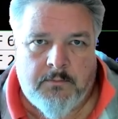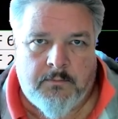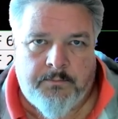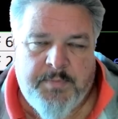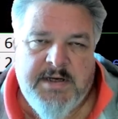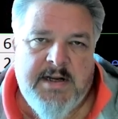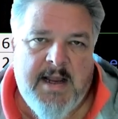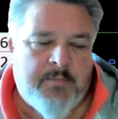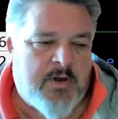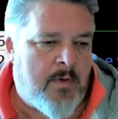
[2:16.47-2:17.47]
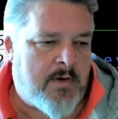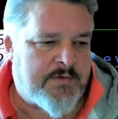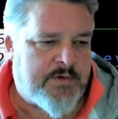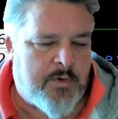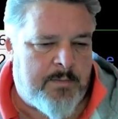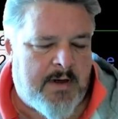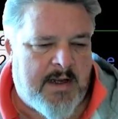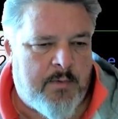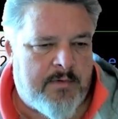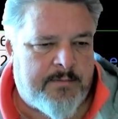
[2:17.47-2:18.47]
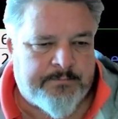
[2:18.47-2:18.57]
PDM commands that we play with.